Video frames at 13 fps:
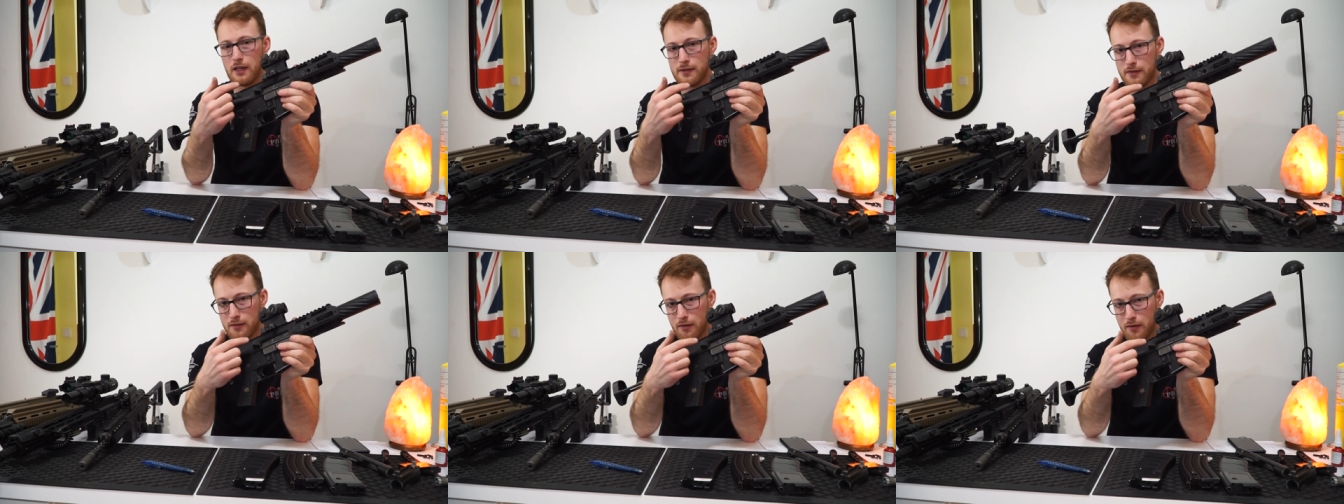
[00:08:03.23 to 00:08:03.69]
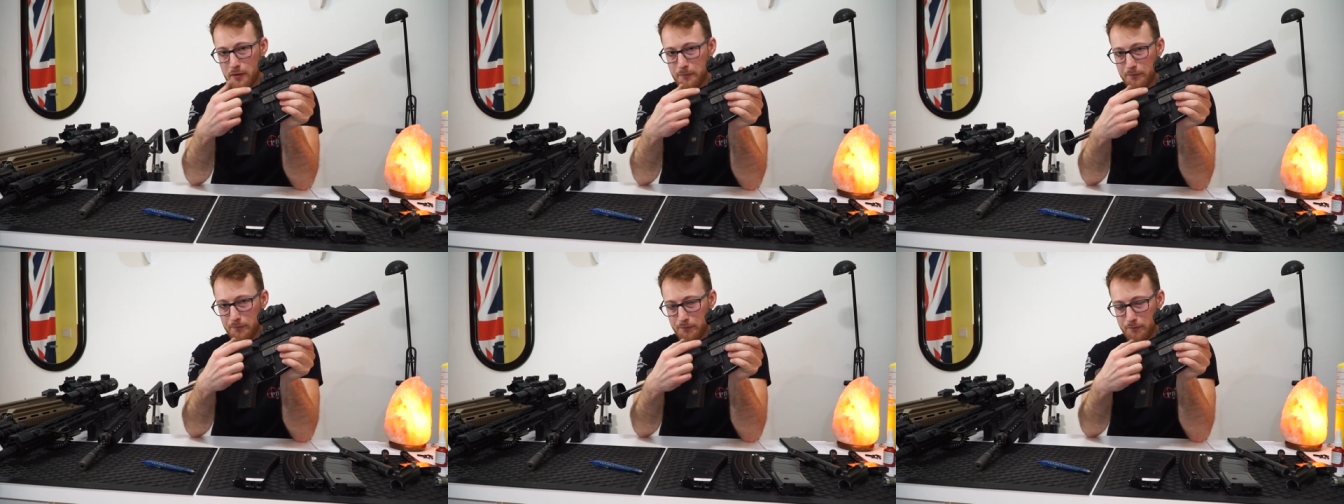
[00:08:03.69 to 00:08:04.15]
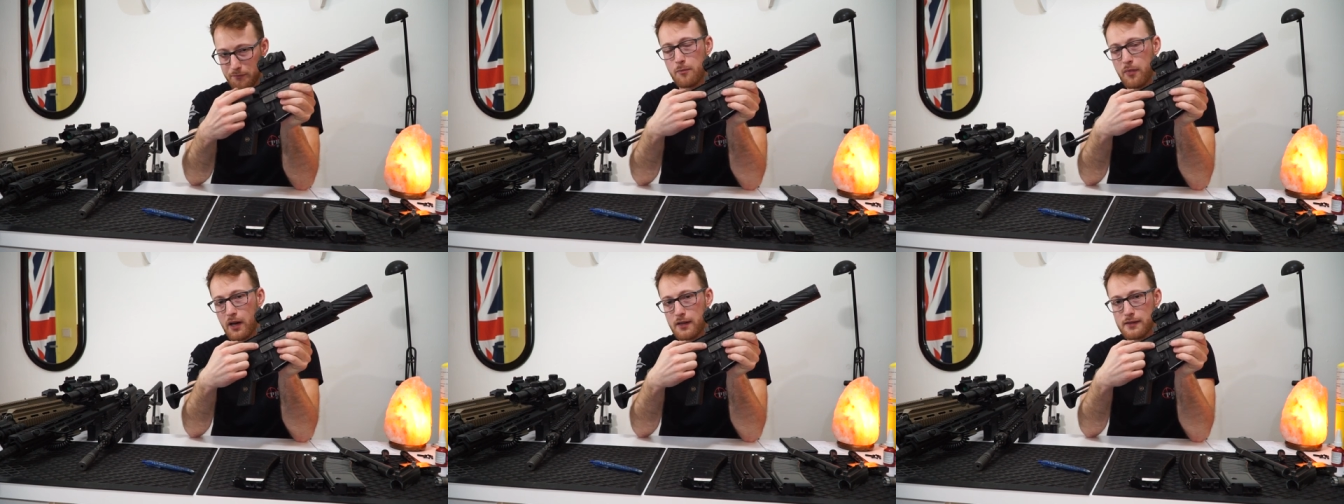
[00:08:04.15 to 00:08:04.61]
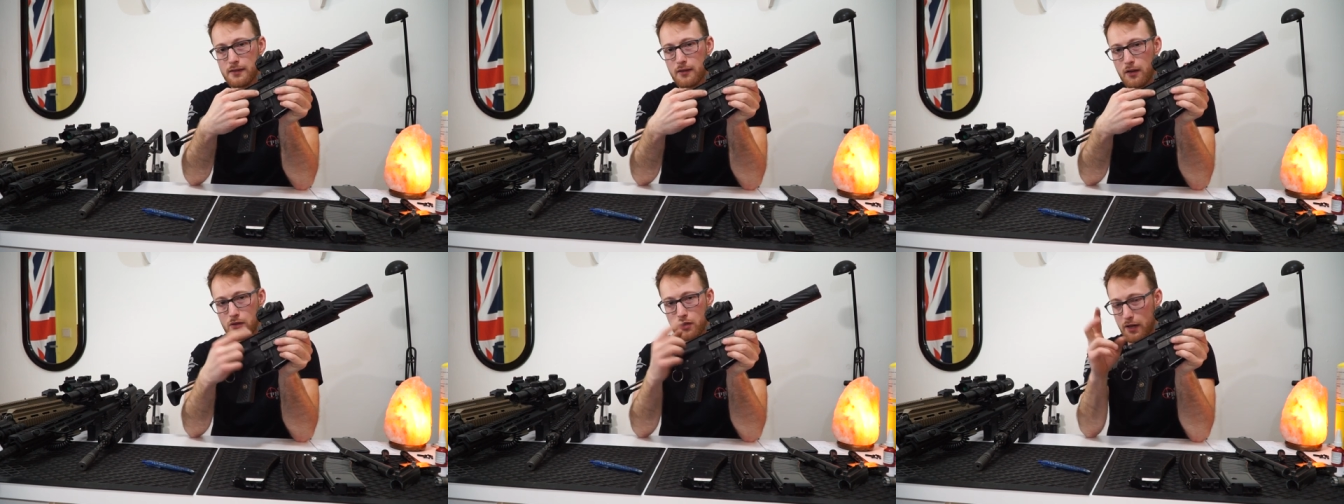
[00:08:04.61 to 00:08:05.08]
is the
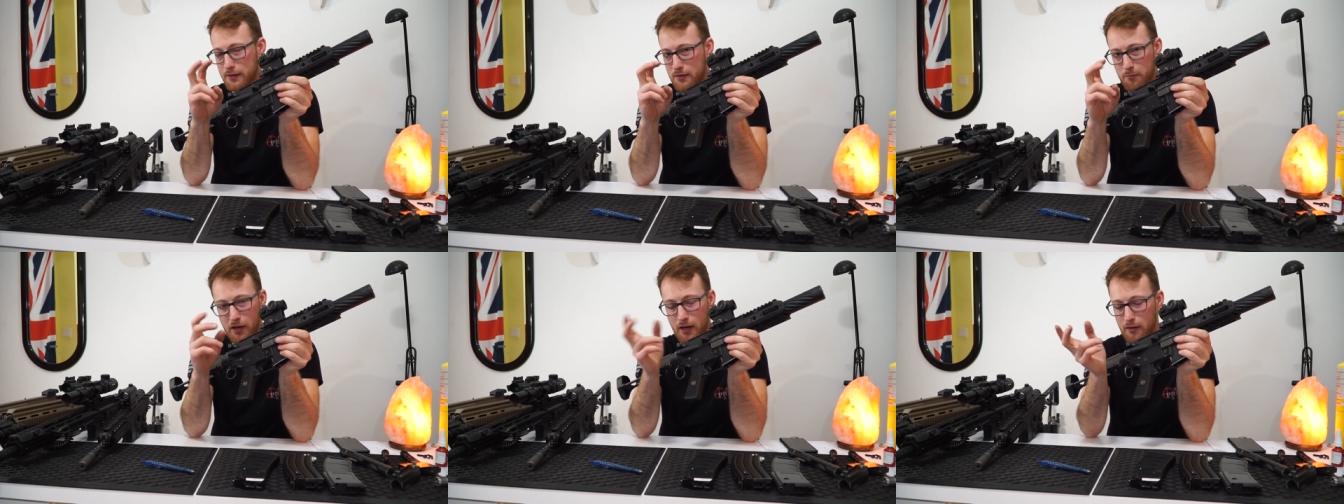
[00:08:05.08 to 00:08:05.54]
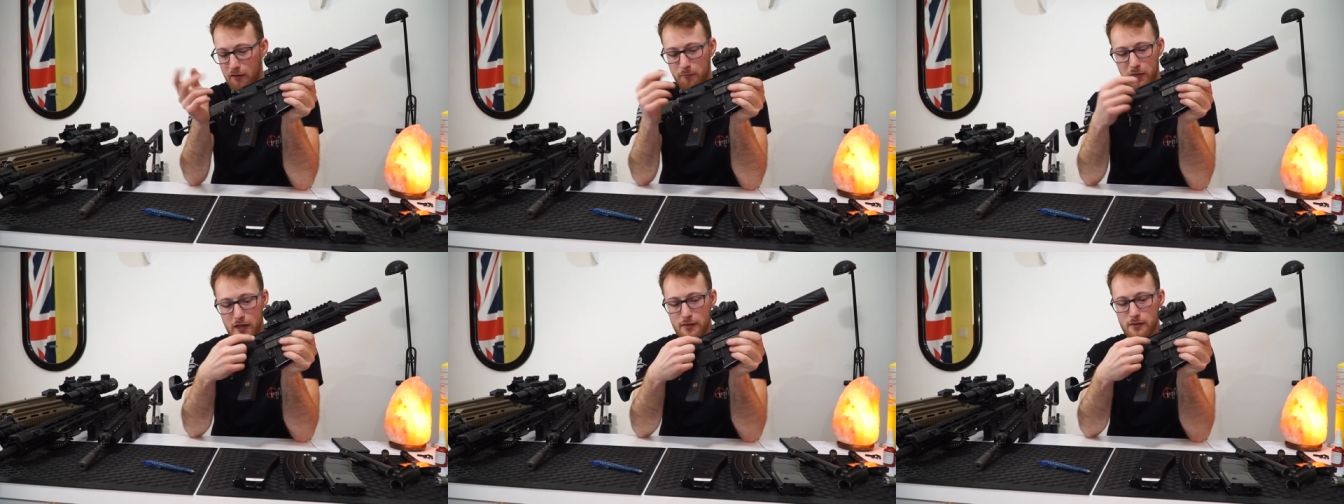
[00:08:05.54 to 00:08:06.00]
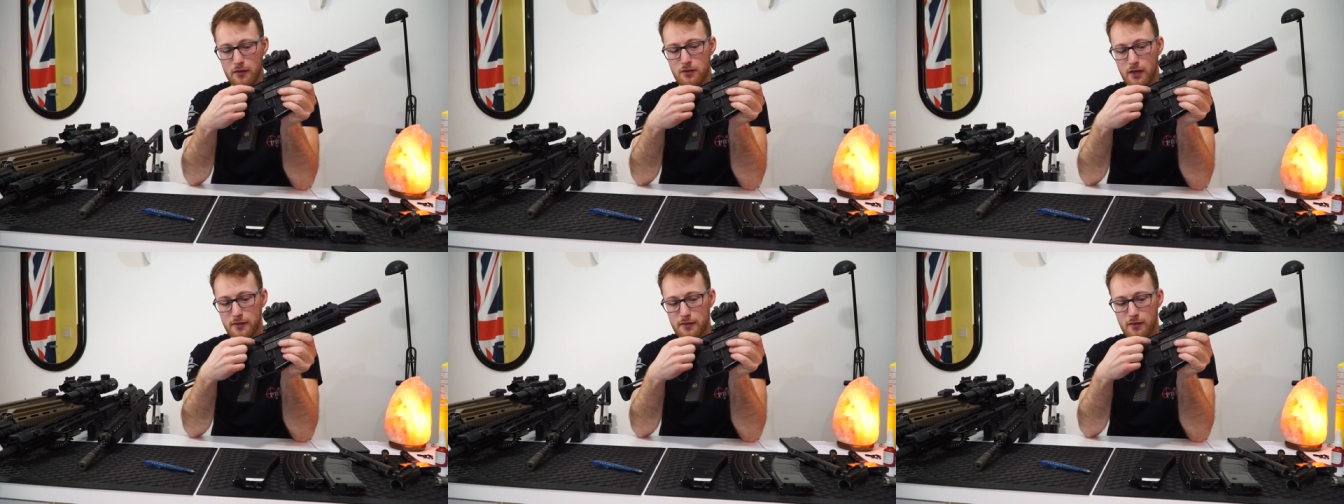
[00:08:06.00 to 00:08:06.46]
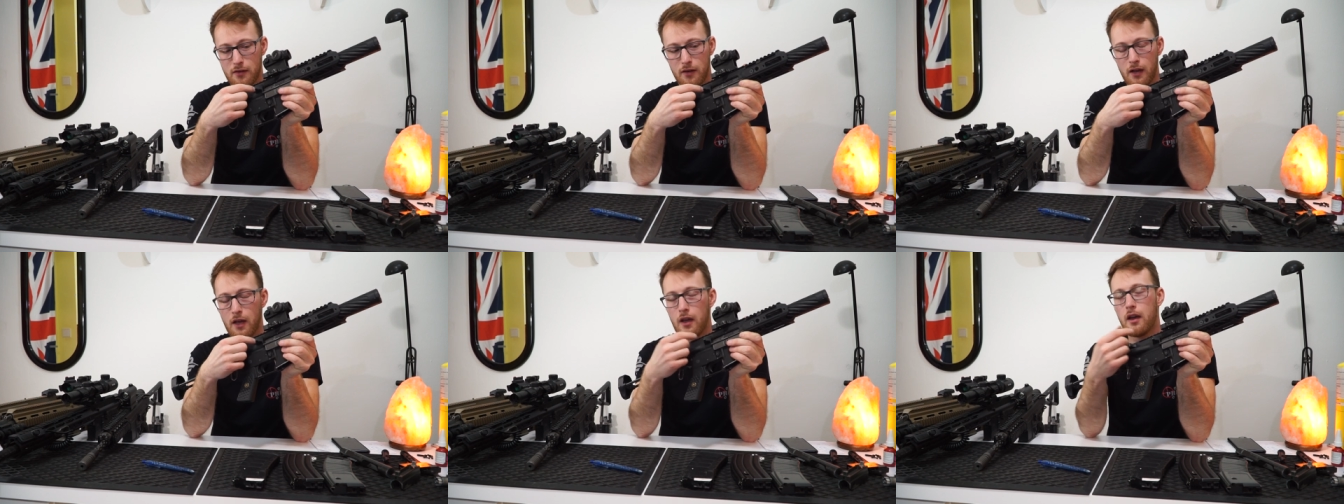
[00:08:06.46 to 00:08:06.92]
NPAS adjustment, FPS
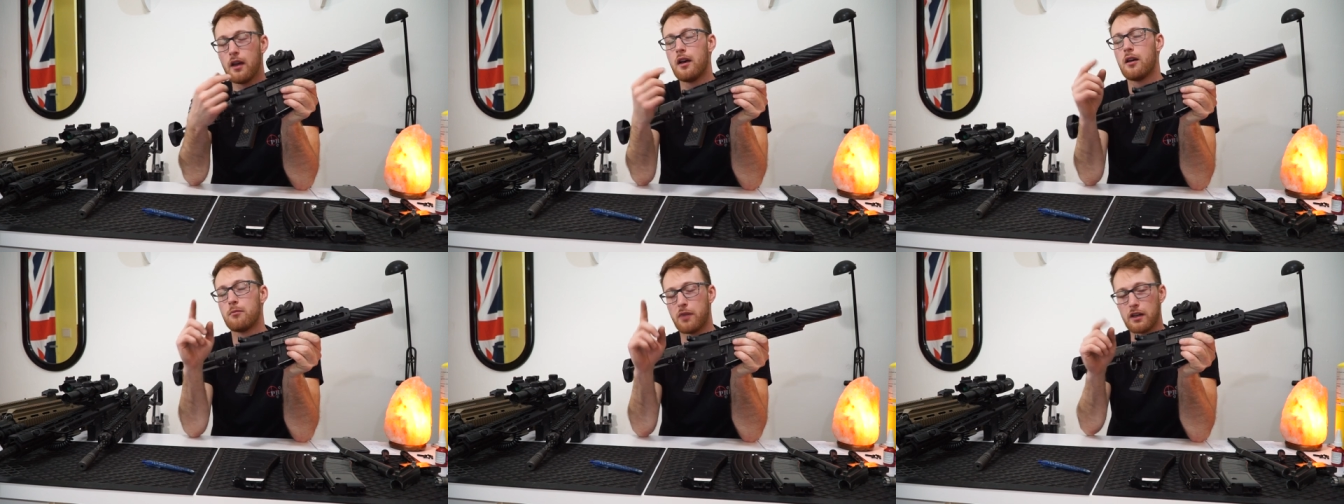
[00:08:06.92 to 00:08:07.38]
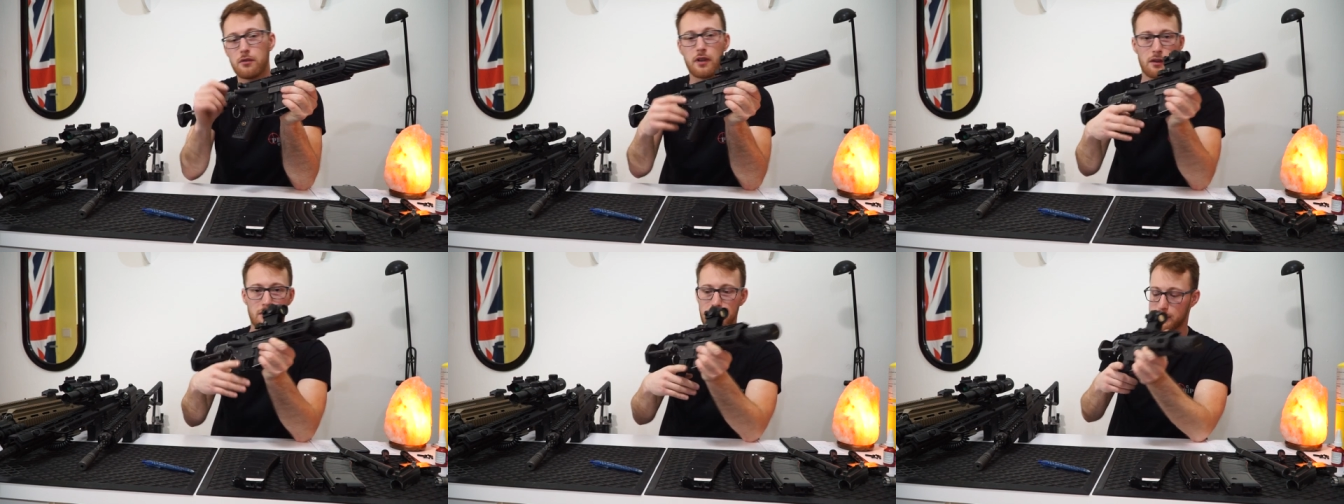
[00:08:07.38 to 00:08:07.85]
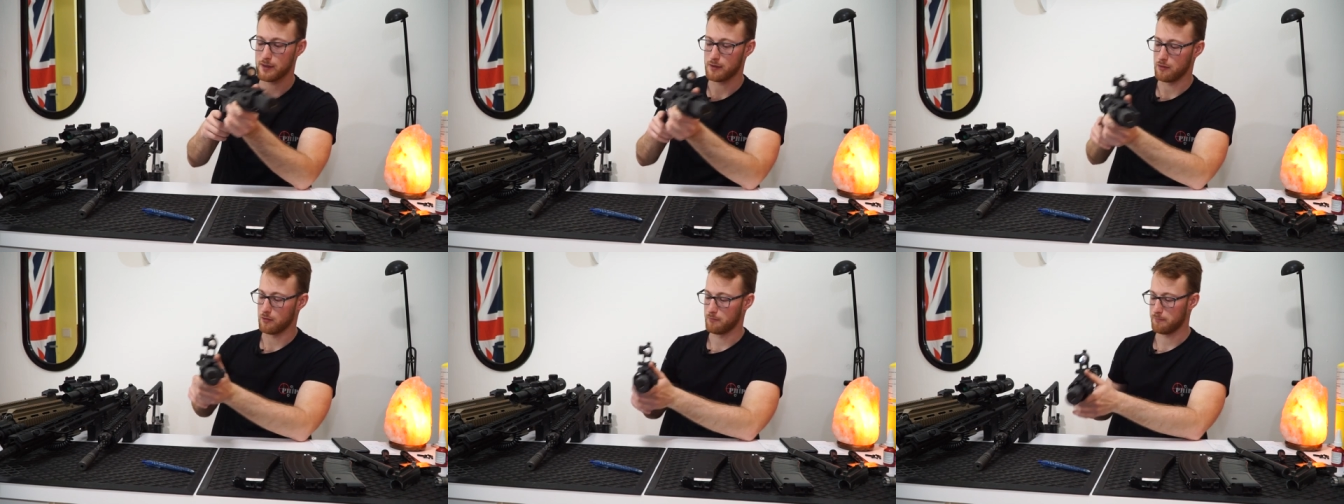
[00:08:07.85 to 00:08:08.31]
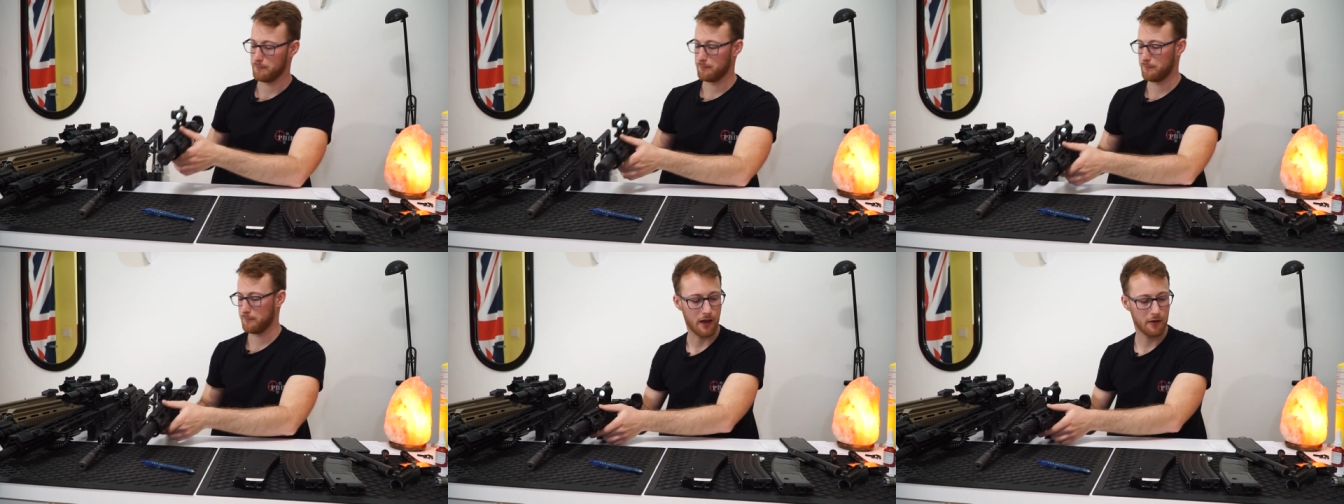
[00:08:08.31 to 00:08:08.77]
adjuster, but you can do this at home.